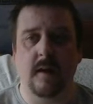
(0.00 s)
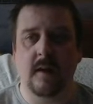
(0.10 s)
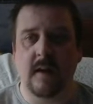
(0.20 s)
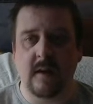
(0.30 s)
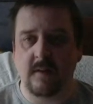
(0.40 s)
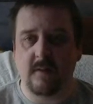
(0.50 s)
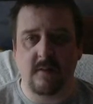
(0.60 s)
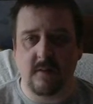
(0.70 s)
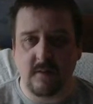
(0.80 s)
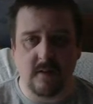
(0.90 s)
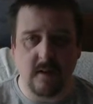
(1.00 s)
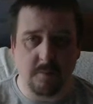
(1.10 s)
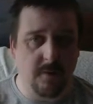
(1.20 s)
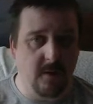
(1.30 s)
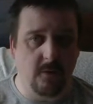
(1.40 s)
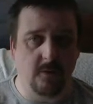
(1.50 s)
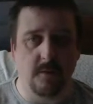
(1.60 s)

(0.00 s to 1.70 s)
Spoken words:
It's pretty awesome.